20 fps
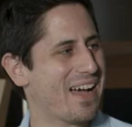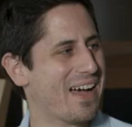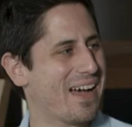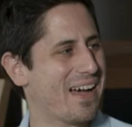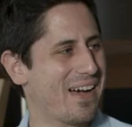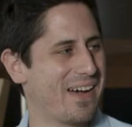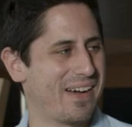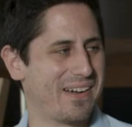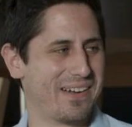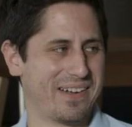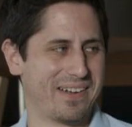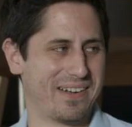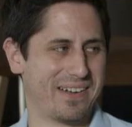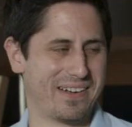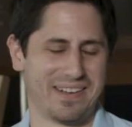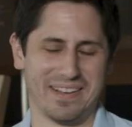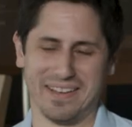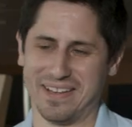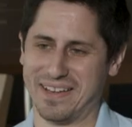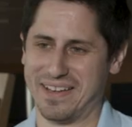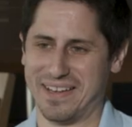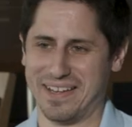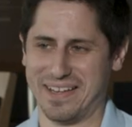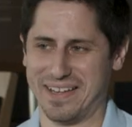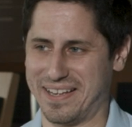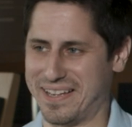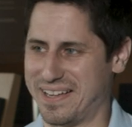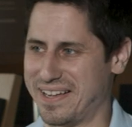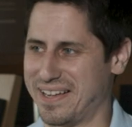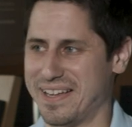
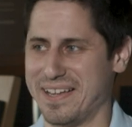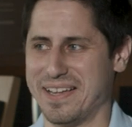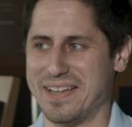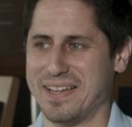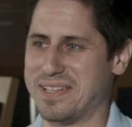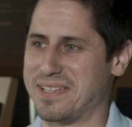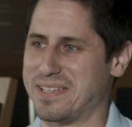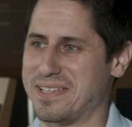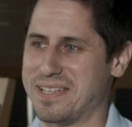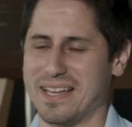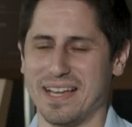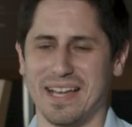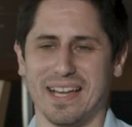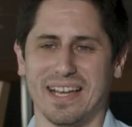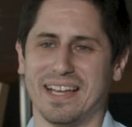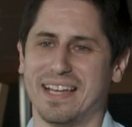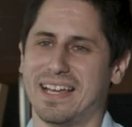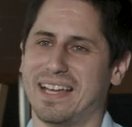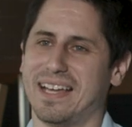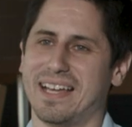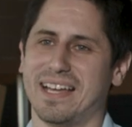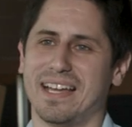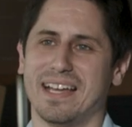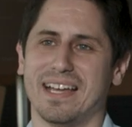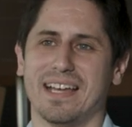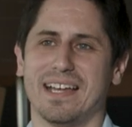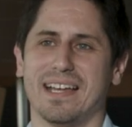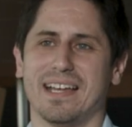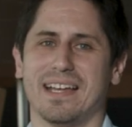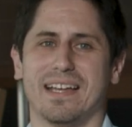
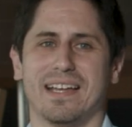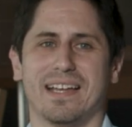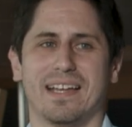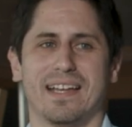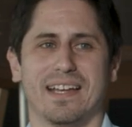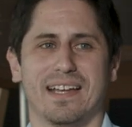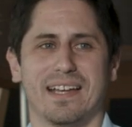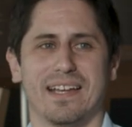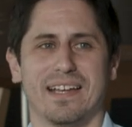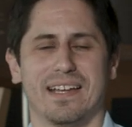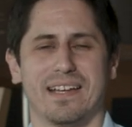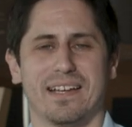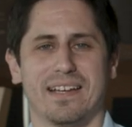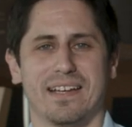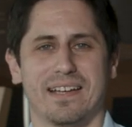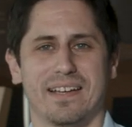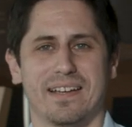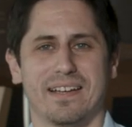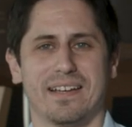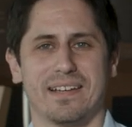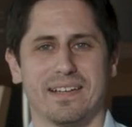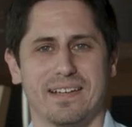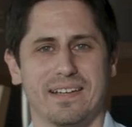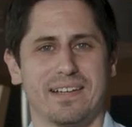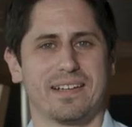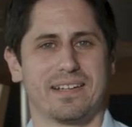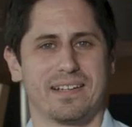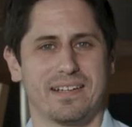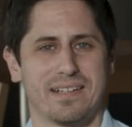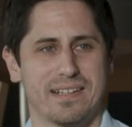
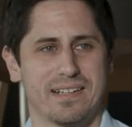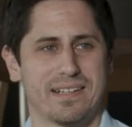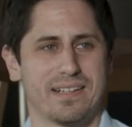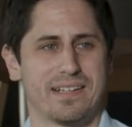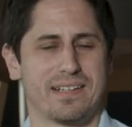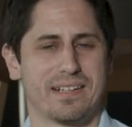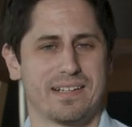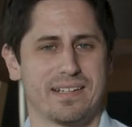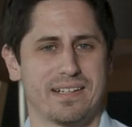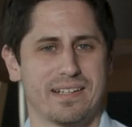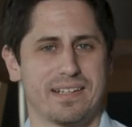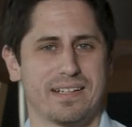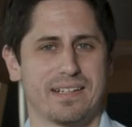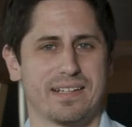(silent)